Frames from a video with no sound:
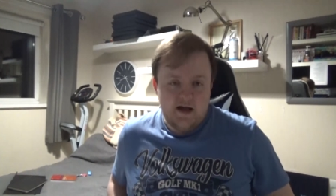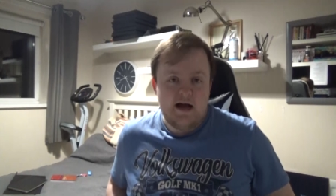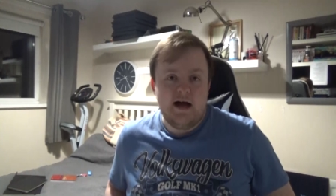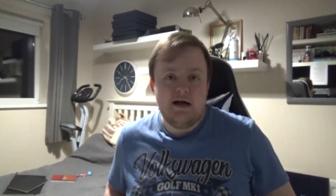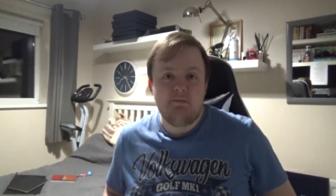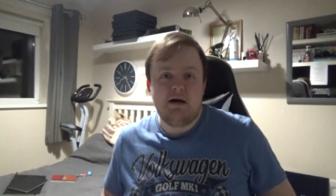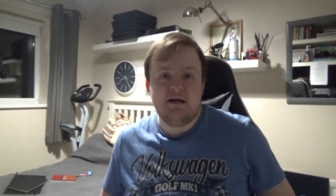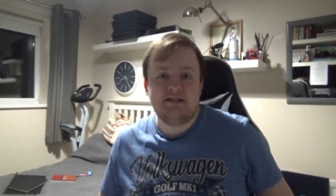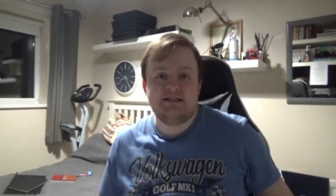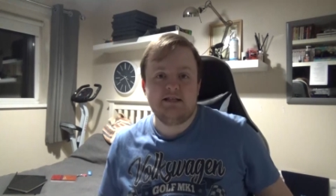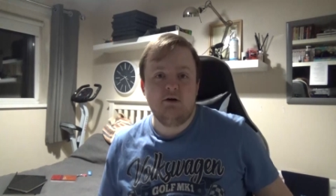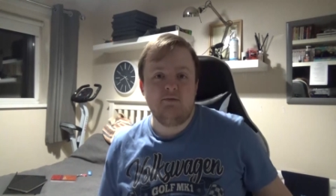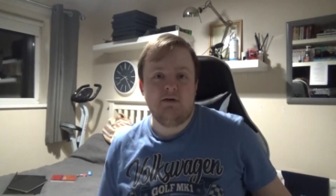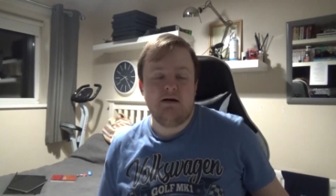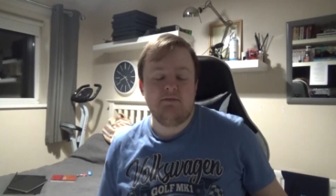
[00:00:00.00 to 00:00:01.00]
I
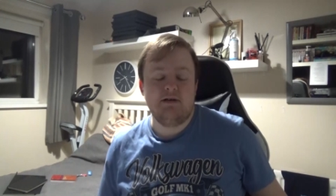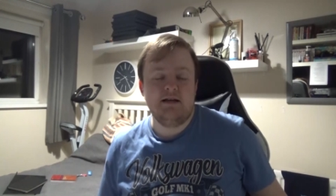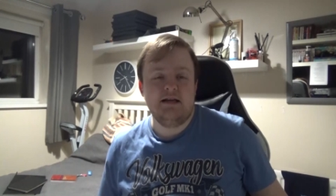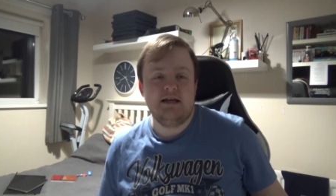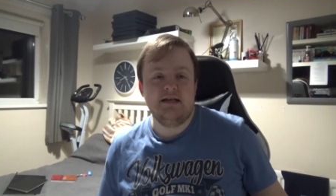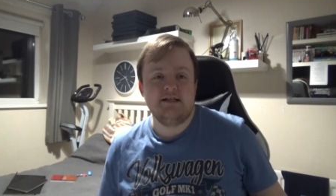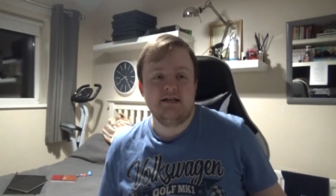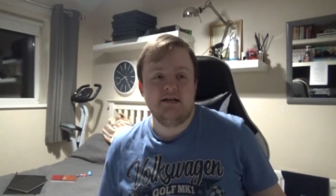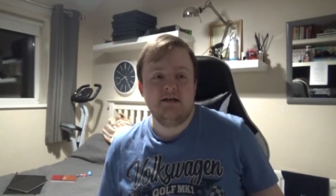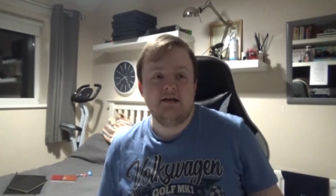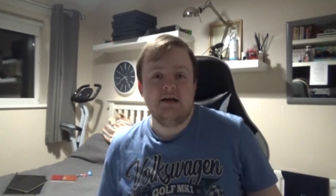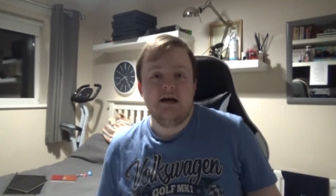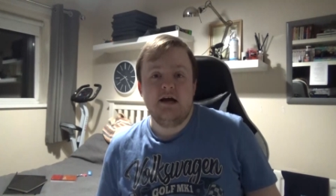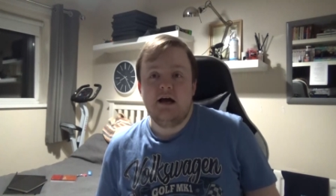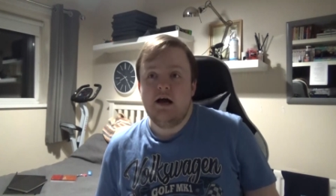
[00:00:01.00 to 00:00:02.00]
myself have a leader.
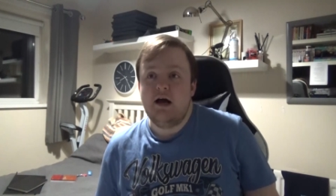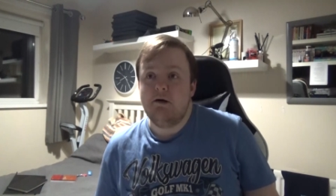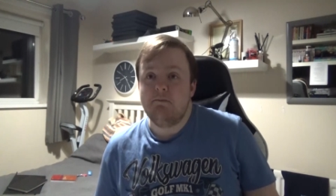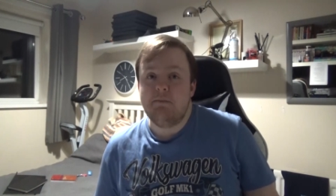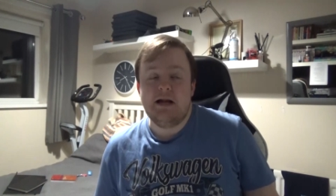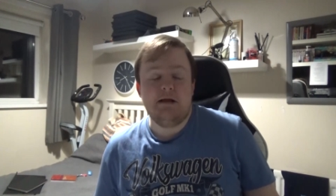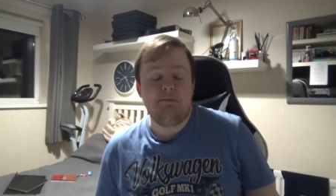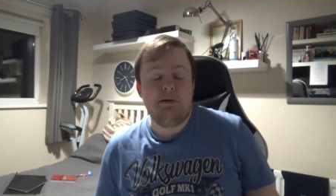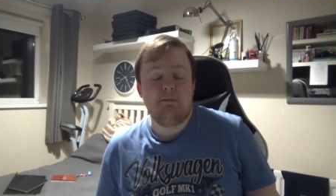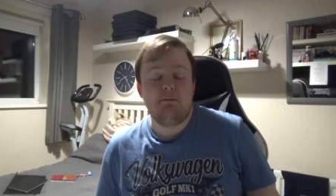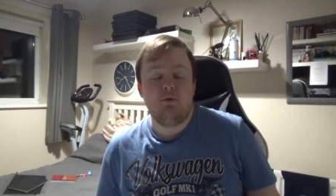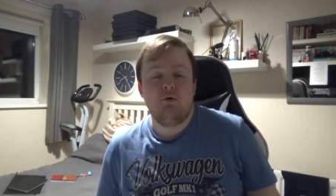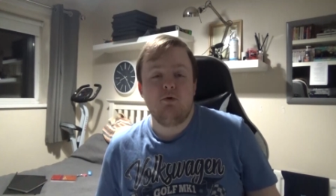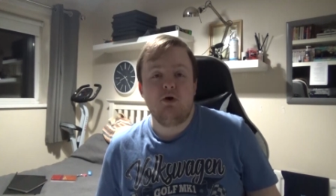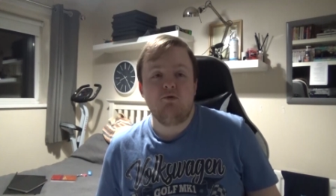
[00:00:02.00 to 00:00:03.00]
Many
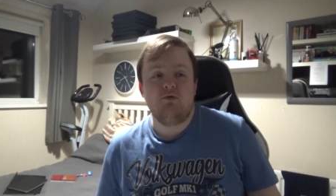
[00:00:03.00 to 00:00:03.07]
people